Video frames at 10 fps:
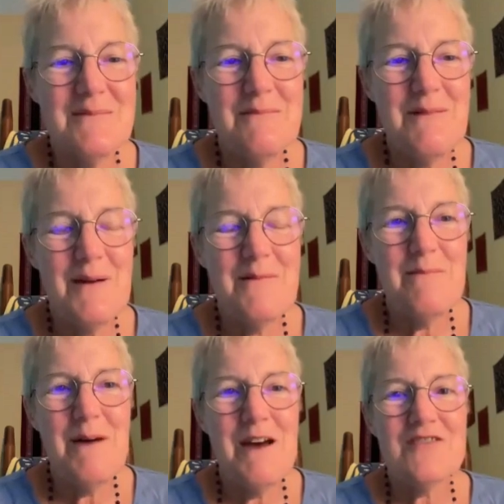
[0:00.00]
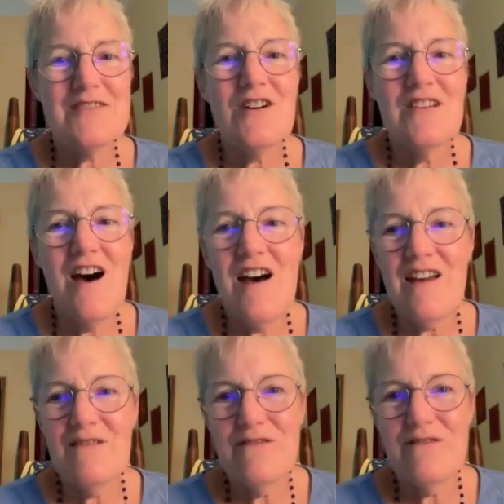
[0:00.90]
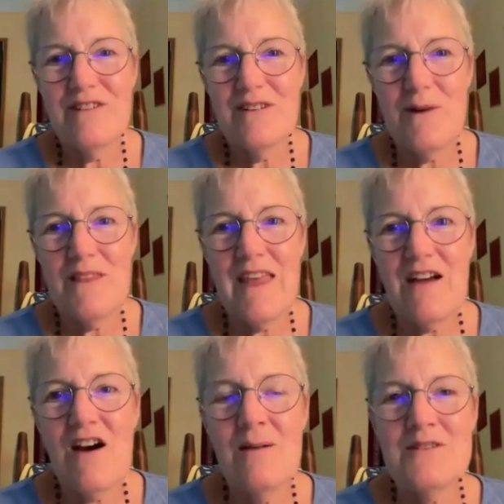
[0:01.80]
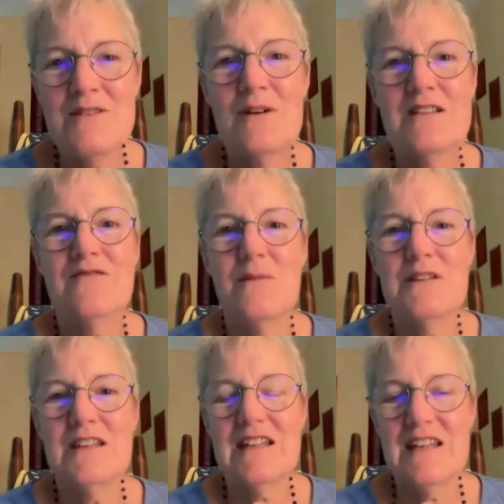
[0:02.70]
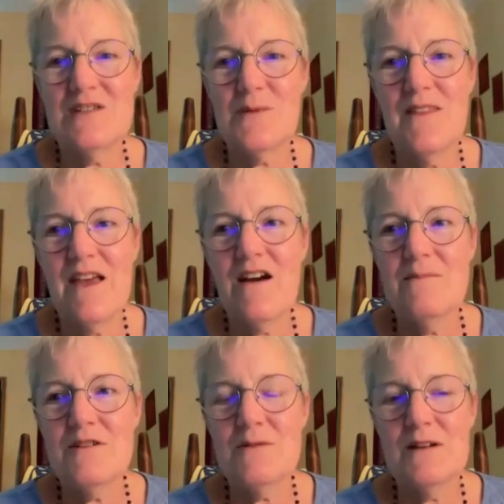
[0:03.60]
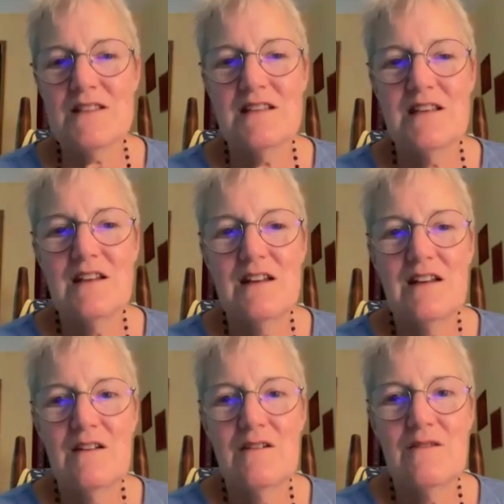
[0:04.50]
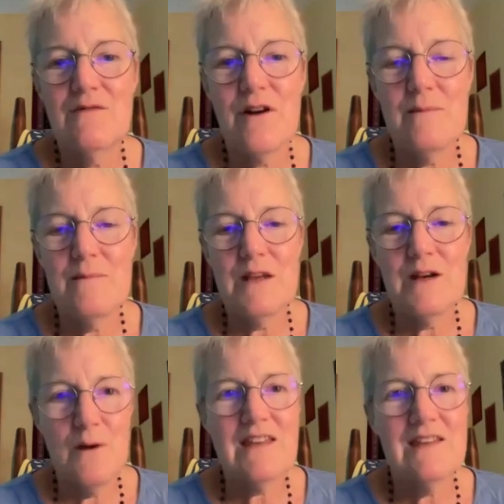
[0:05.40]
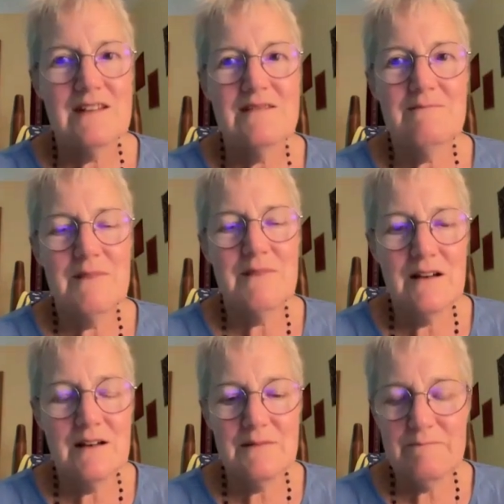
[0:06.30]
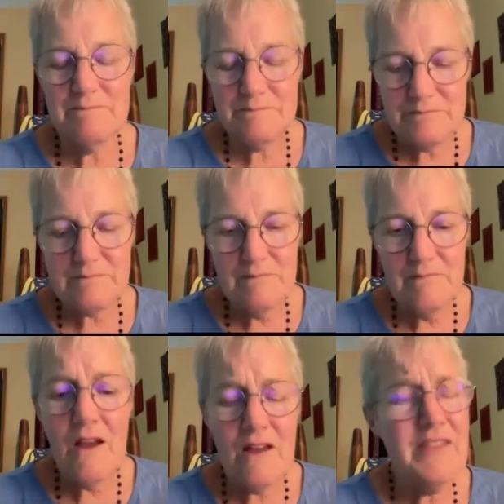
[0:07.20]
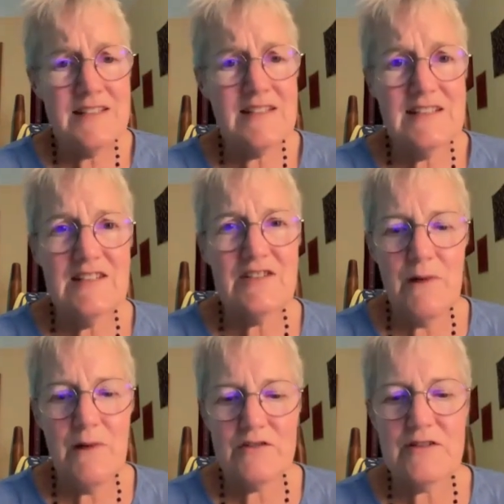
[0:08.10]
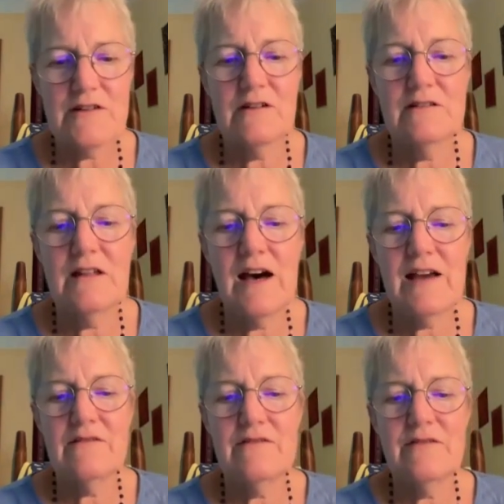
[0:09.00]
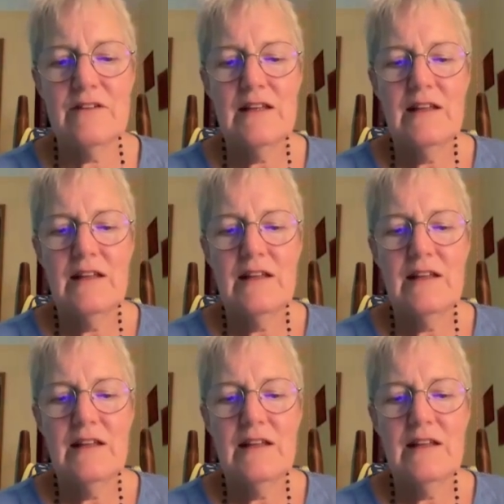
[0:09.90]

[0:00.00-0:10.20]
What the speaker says: Mantras are alive. When they come to us from a lineage, when they come to us from an awakened, authentic teacher, mantras are alive.